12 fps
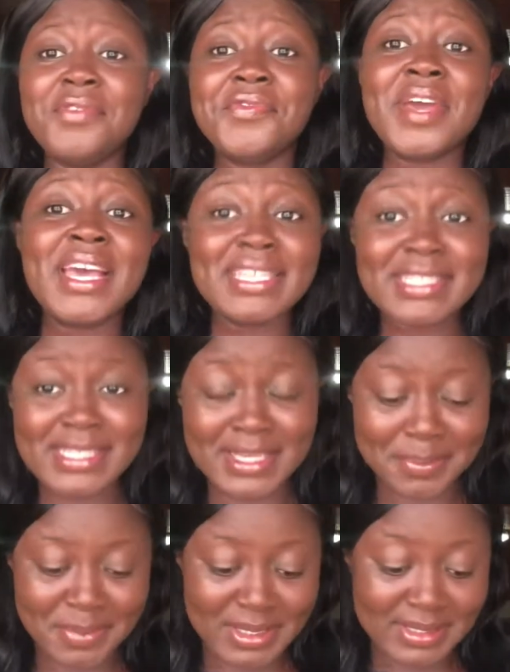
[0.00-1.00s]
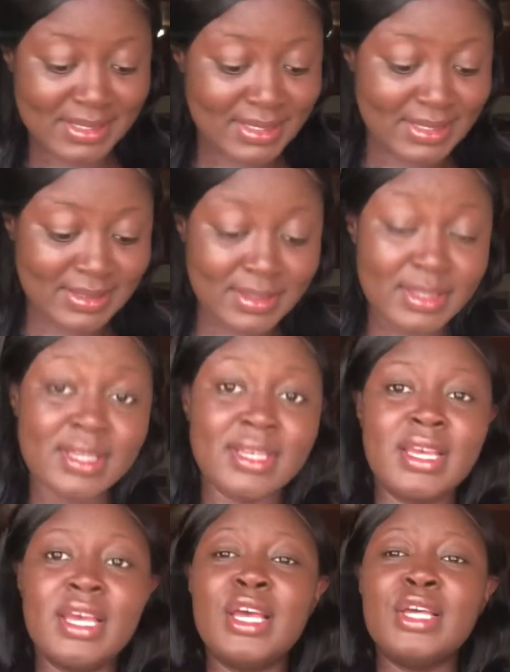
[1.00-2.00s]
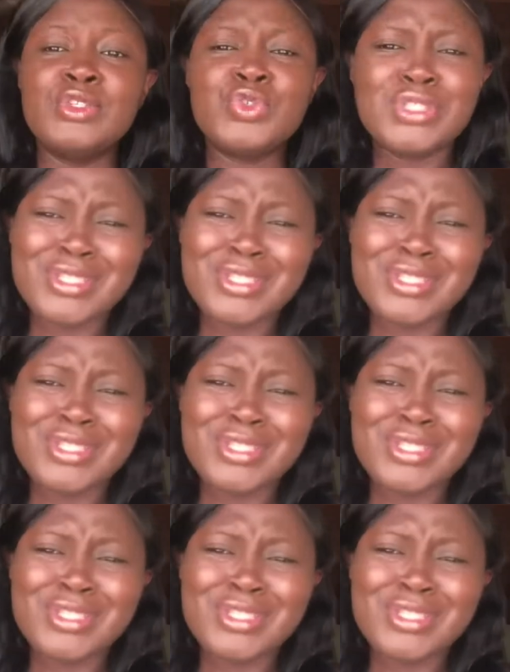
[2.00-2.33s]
first tip is to